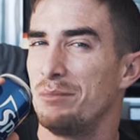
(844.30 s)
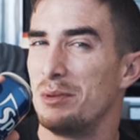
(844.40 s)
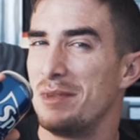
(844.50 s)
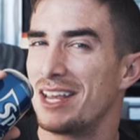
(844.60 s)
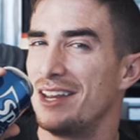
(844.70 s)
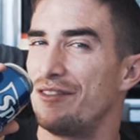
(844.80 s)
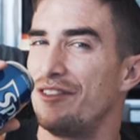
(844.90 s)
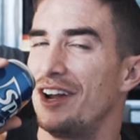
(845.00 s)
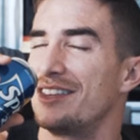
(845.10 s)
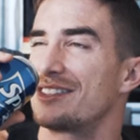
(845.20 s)
But making it
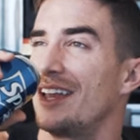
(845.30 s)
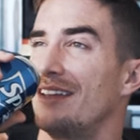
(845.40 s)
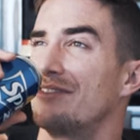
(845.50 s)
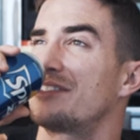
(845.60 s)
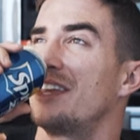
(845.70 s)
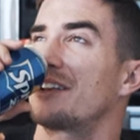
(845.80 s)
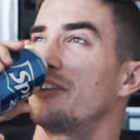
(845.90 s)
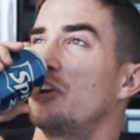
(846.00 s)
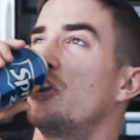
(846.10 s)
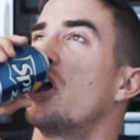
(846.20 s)
fun and, and
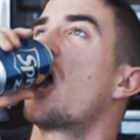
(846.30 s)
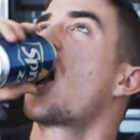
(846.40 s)
sick, dude.